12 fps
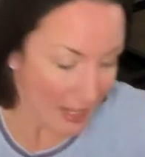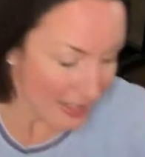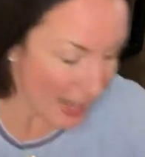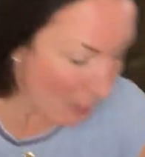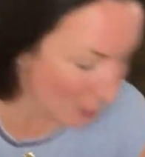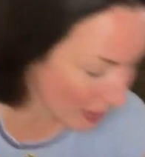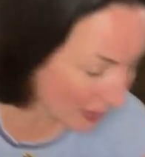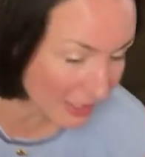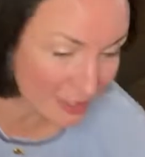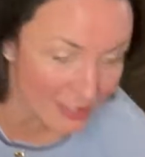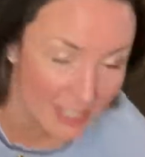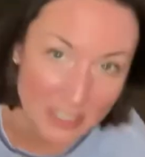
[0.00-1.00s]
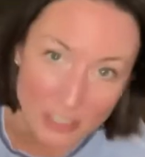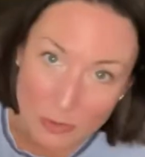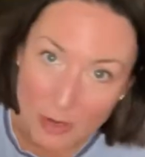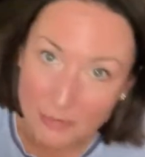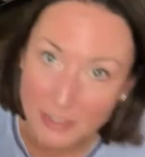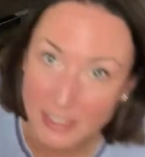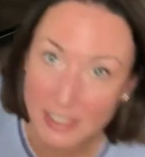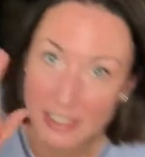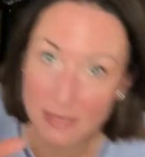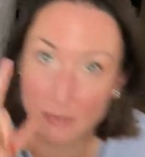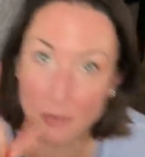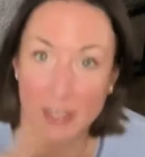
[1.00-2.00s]
Now we're gonna continue up the
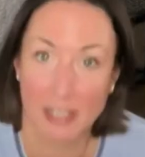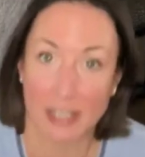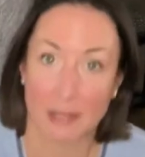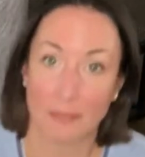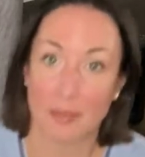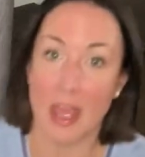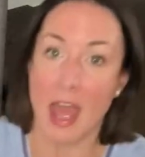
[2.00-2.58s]
kidney meridian